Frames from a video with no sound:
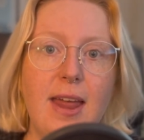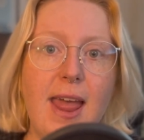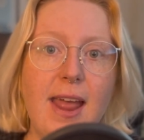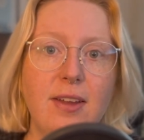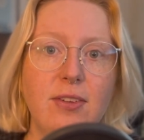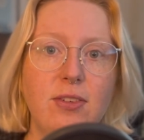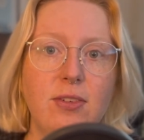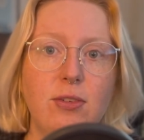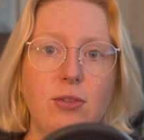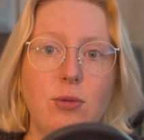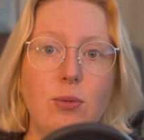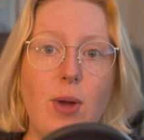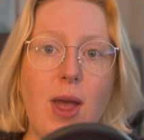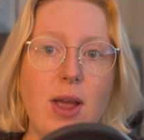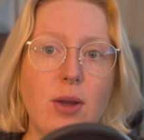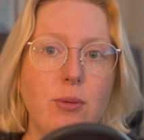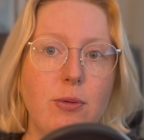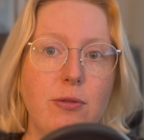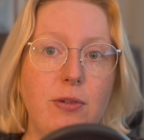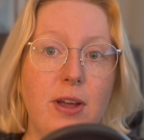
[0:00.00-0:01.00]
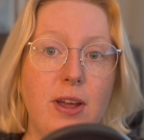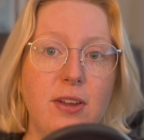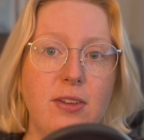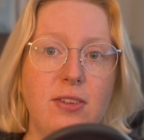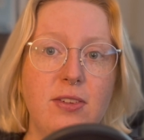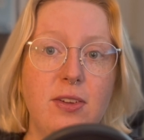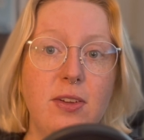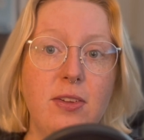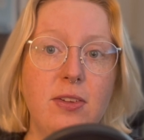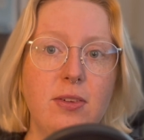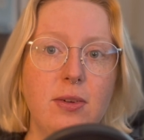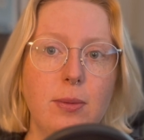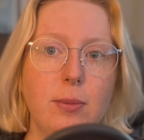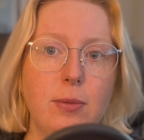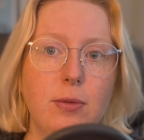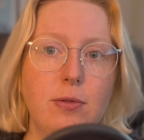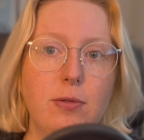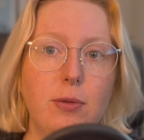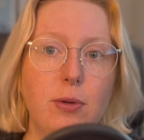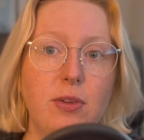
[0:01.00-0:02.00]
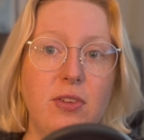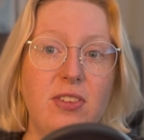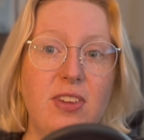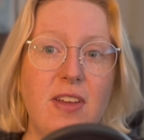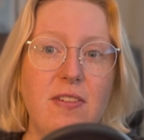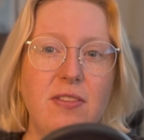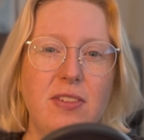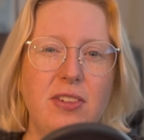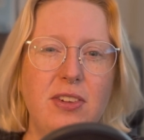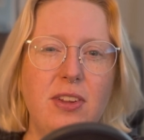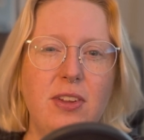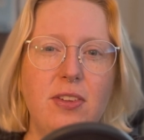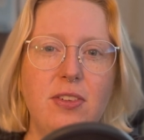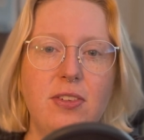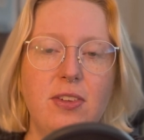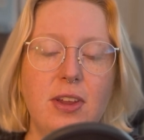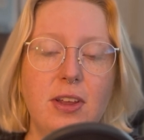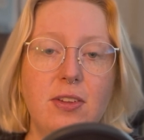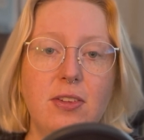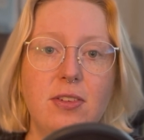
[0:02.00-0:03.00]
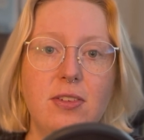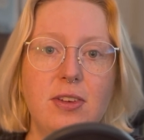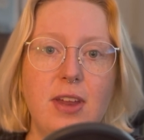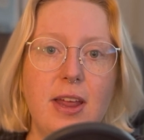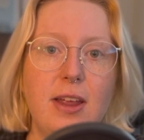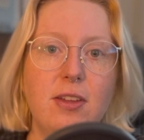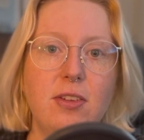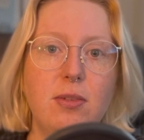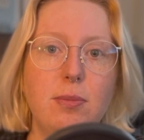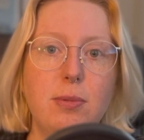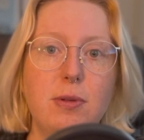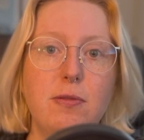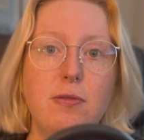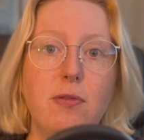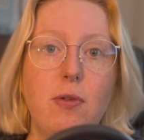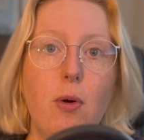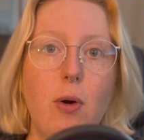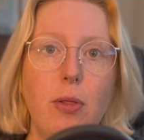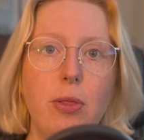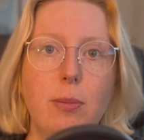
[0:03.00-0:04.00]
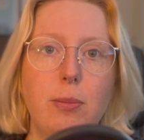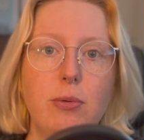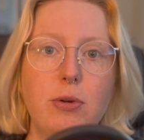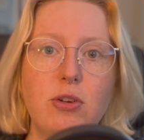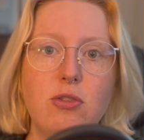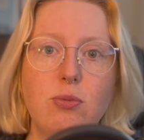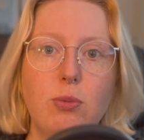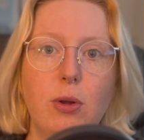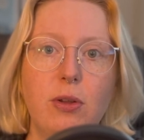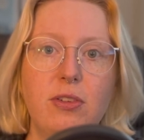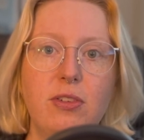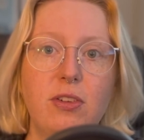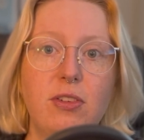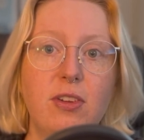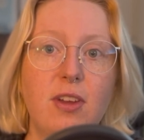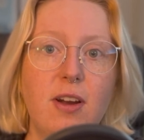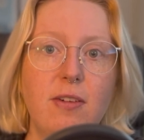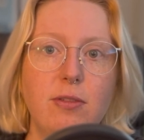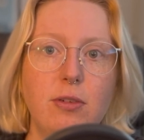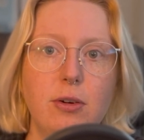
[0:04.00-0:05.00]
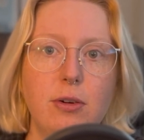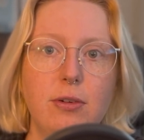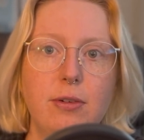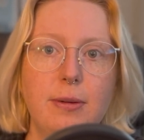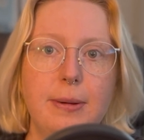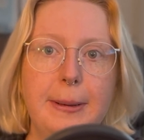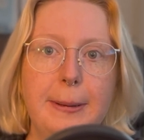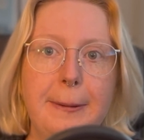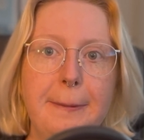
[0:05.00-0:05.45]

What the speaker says: access to Equifax systems for 76 days before the breach was discovered.